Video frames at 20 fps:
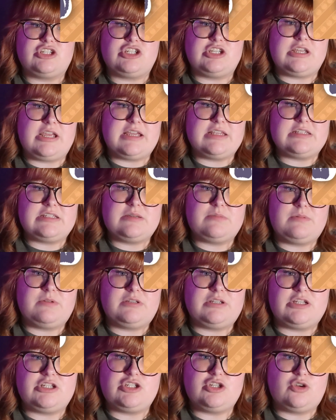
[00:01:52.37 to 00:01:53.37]
she has the
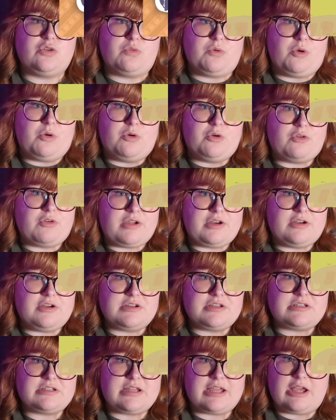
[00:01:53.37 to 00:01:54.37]
ability to grow
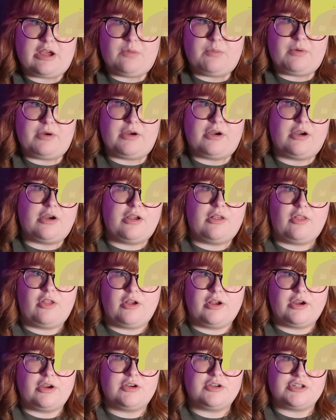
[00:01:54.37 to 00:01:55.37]
critters to help her
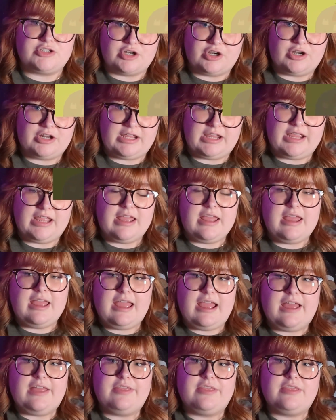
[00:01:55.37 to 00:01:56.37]
along her journey.
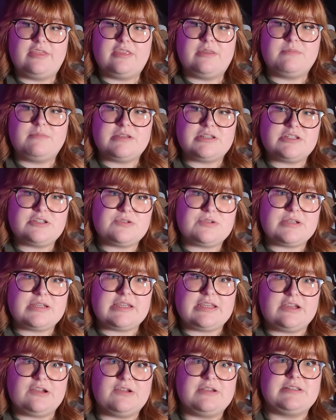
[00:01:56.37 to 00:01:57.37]
And the mystery
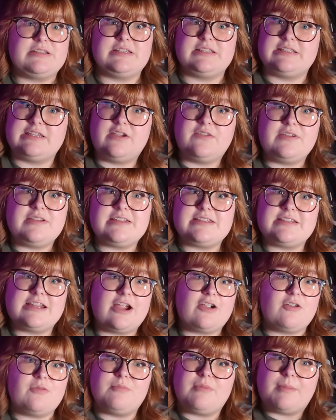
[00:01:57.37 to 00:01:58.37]
here is that Sylvie does
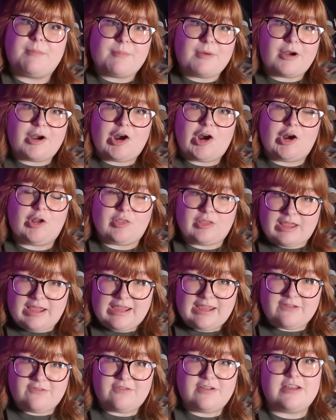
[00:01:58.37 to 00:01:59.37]
not remember her
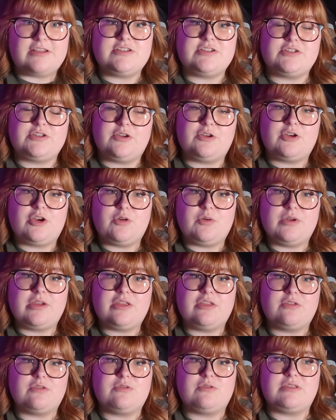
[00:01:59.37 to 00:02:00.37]
life, and so you're
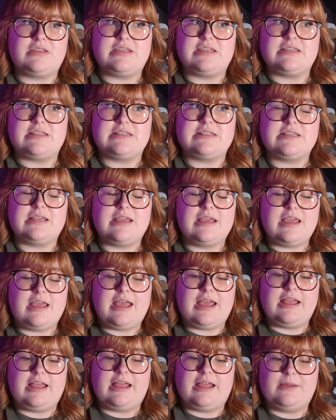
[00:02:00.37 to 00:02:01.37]
going through these
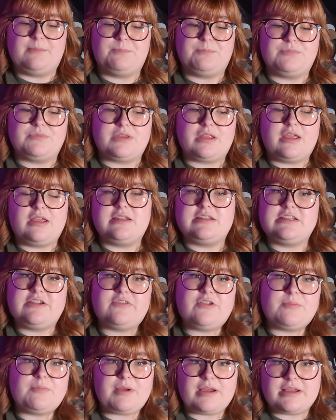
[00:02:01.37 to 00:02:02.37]
different